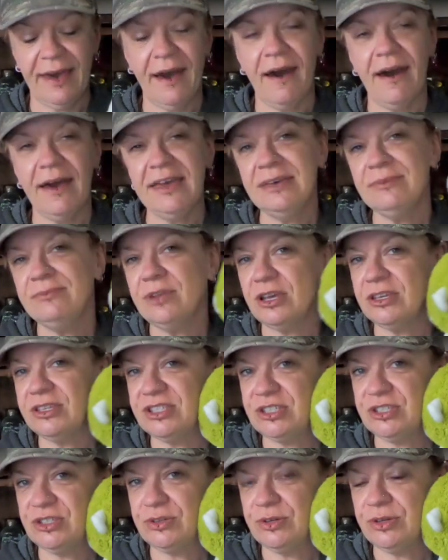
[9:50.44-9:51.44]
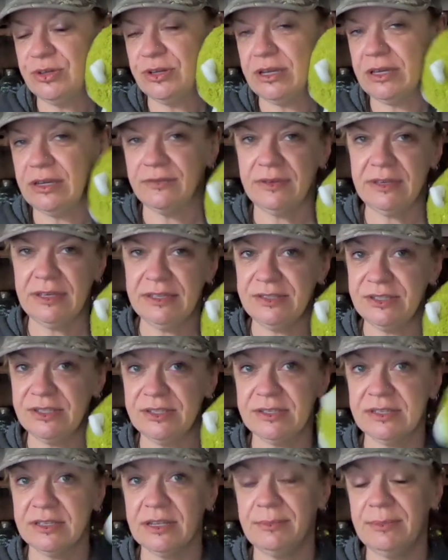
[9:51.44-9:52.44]
I am not sure if he's
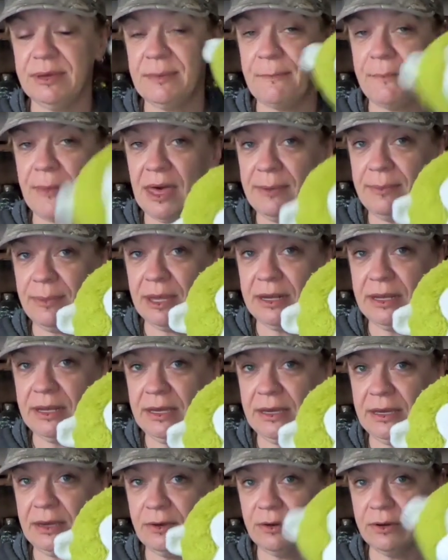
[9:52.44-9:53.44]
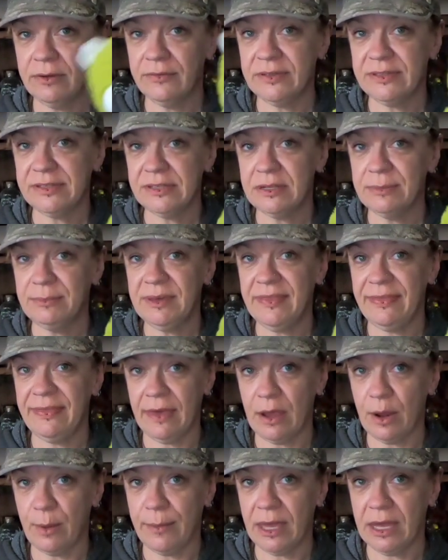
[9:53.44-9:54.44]
just going to be my buddy or if he's going to be
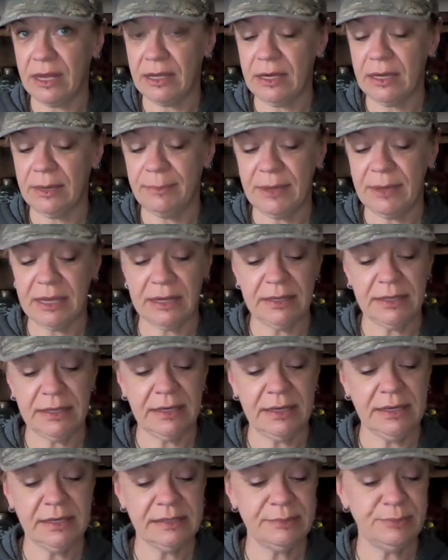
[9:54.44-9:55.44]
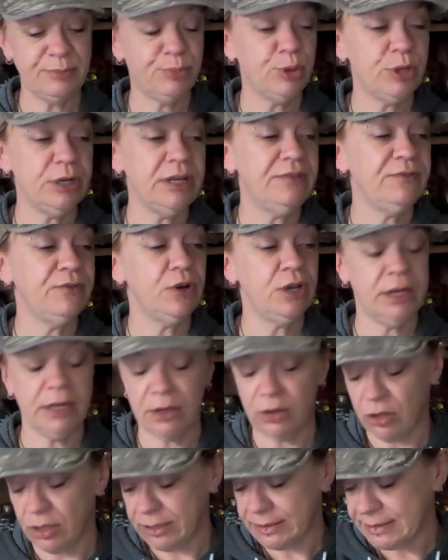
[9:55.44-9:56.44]
their buddy, but he is pretty
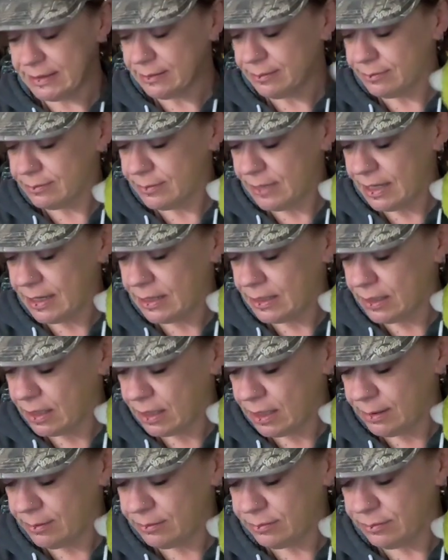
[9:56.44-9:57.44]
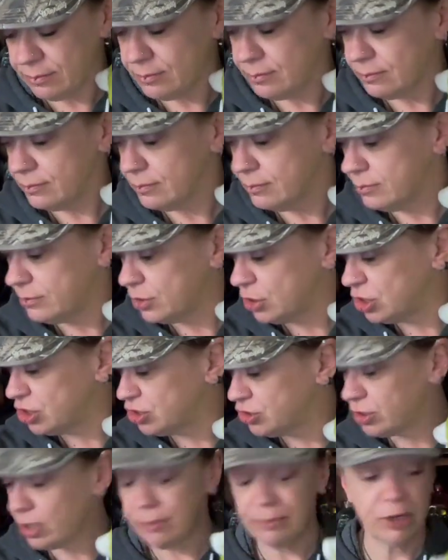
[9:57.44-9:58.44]
freaking awesome, and I'm pretty
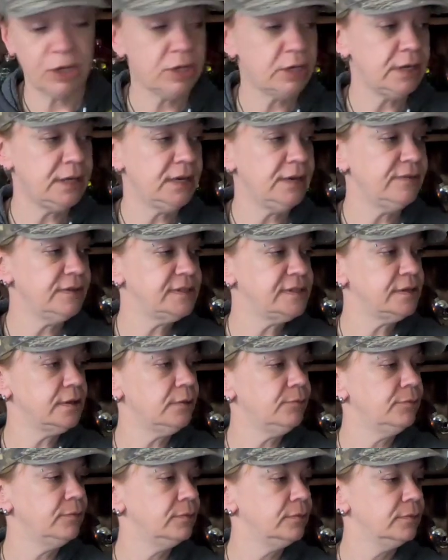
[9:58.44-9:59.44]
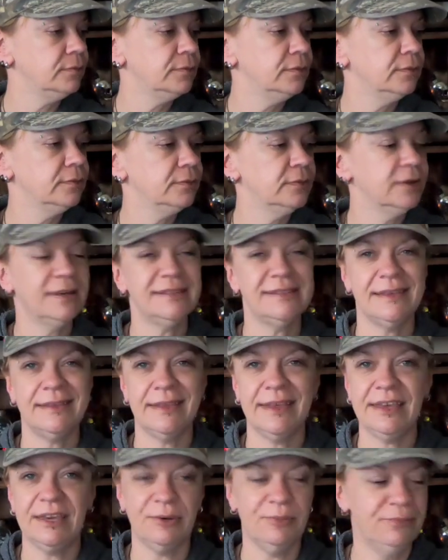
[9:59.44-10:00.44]
sure I'm not going to give it to them because I
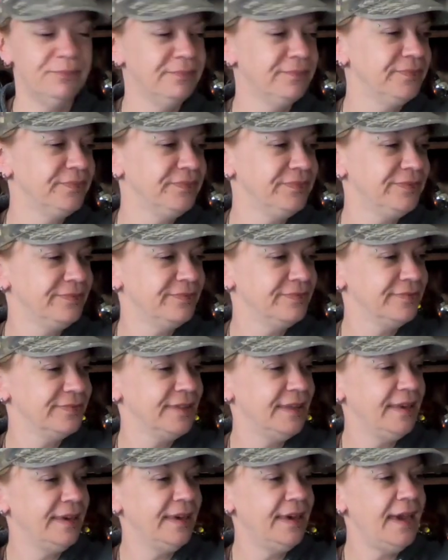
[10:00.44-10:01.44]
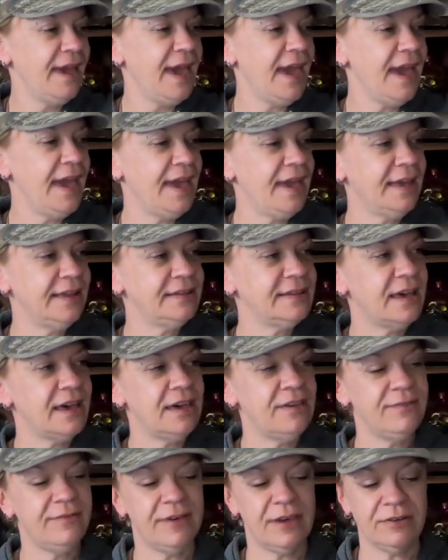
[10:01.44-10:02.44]
like him. And
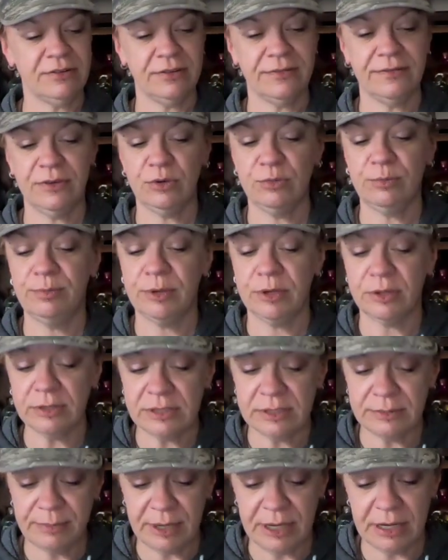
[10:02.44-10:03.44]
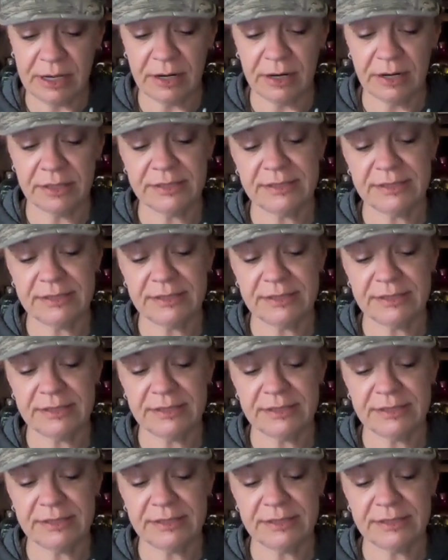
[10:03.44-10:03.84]
I found a few Build-A-Bears.